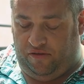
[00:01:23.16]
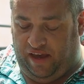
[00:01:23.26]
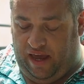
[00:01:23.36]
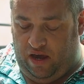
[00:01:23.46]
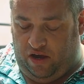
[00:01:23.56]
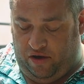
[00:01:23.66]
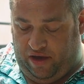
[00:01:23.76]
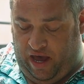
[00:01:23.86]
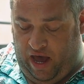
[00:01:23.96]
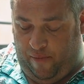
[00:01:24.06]
set your
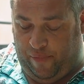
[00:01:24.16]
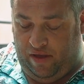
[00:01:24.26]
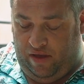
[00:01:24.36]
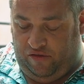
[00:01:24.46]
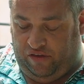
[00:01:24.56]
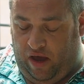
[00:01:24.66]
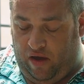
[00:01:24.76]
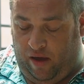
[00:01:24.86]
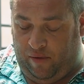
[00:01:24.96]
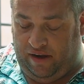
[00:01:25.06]
cook up.
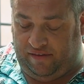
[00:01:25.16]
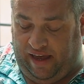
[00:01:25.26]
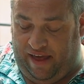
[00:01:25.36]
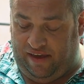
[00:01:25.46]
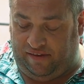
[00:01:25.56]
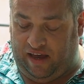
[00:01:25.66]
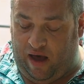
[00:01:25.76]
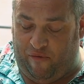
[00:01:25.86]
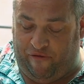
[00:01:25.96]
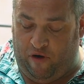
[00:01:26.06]
So I'm going to set this
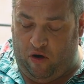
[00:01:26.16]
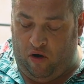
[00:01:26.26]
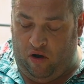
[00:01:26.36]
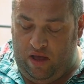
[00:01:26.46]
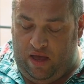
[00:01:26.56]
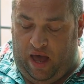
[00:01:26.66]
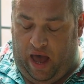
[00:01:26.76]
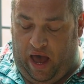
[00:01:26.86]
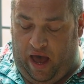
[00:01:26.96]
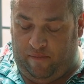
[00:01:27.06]
up for
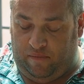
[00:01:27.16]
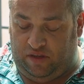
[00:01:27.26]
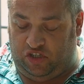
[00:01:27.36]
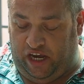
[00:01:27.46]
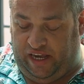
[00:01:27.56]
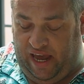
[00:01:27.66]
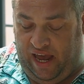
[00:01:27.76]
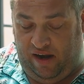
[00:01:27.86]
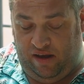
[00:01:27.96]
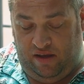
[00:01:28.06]

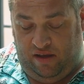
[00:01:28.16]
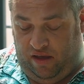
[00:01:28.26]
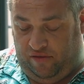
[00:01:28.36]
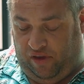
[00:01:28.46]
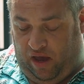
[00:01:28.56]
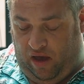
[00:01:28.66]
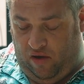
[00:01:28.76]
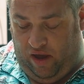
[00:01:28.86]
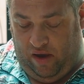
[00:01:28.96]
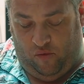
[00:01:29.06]
chicken.
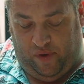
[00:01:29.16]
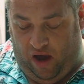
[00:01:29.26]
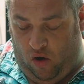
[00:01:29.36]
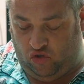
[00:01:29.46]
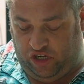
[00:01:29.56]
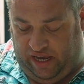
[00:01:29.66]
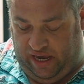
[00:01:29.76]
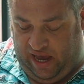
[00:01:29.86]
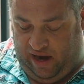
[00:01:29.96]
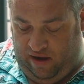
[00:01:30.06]
So it will be whole
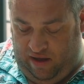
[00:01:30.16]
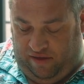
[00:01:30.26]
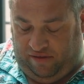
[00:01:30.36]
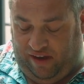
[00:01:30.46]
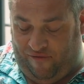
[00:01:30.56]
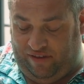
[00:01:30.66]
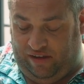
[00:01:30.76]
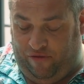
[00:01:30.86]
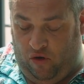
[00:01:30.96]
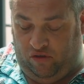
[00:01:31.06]
chicken,
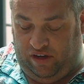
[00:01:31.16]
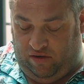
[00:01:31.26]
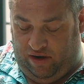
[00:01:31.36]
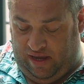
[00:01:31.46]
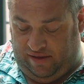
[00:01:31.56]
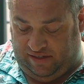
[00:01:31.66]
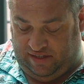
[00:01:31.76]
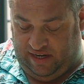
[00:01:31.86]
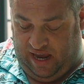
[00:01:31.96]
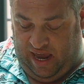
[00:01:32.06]
74 degrees
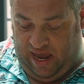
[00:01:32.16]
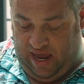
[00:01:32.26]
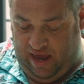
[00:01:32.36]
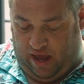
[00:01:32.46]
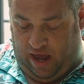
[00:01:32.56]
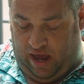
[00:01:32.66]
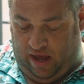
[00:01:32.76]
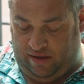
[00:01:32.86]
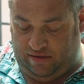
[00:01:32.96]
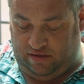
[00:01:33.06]
C,
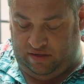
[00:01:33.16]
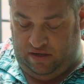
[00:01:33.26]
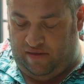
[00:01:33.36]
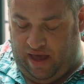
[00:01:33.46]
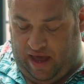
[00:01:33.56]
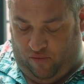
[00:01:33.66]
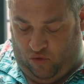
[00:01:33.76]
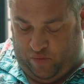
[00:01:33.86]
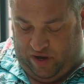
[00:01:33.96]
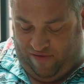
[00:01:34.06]
and that
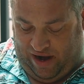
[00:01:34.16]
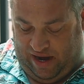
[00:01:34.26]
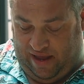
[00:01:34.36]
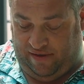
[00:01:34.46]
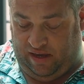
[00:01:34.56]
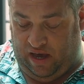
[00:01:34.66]
will be ready to